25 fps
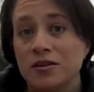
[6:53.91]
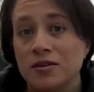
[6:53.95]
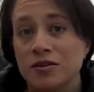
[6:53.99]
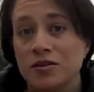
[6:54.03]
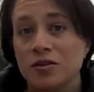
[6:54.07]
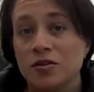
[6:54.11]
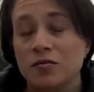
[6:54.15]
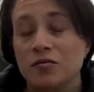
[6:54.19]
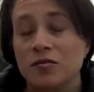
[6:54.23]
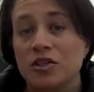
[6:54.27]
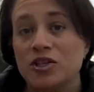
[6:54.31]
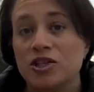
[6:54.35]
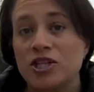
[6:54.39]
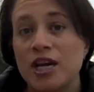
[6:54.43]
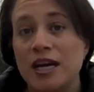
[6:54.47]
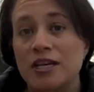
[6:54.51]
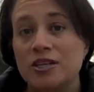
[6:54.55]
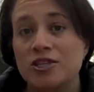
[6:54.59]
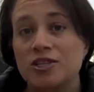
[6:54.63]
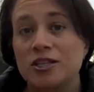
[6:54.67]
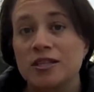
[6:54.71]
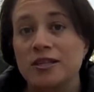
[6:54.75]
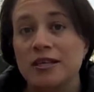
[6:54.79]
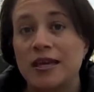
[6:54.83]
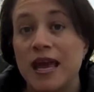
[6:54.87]
So
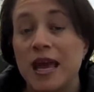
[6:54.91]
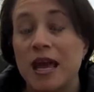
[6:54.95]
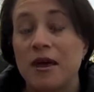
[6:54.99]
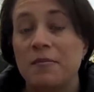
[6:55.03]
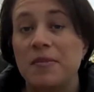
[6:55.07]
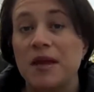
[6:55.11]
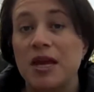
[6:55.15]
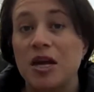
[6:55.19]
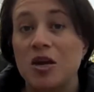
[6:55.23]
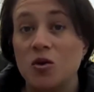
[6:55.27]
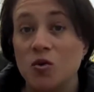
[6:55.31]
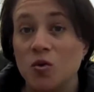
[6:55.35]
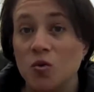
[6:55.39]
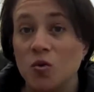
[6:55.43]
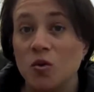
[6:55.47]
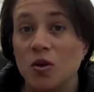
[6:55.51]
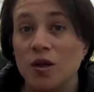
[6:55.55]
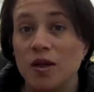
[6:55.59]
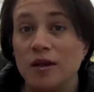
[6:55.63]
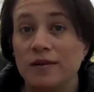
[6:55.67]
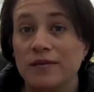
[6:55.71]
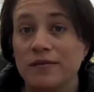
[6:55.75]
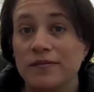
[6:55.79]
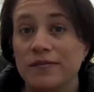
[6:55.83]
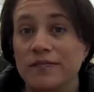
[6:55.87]
rejection can be
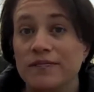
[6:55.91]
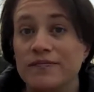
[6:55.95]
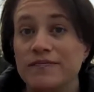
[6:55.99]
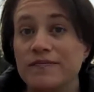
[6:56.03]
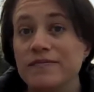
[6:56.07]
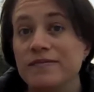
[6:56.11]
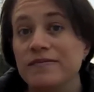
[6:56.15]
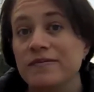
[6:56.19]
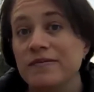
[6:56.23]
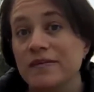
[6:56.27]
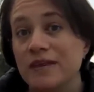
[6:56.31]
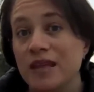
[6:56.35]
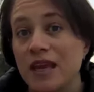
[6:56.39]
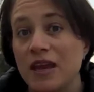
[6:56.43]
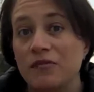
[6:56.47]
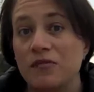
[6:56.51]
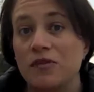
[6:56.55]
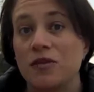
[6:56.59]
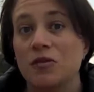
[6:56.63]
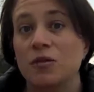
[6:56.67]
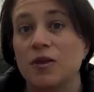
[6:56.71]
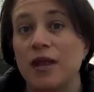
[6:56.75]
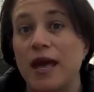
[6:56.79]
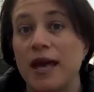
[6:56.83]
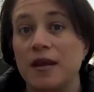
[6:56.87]
cool if
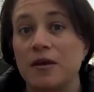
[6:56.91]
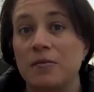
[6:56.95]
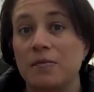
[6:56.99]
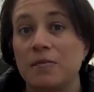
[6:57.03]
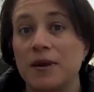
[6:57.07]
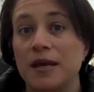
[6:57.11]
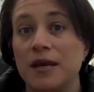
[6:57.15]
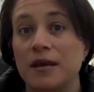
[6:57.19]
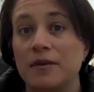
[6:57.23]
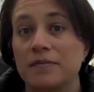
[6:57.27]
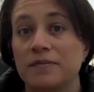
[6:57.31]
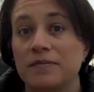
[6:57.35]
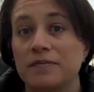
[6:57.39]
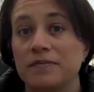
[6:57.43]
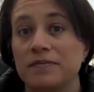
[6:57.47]
you let it be.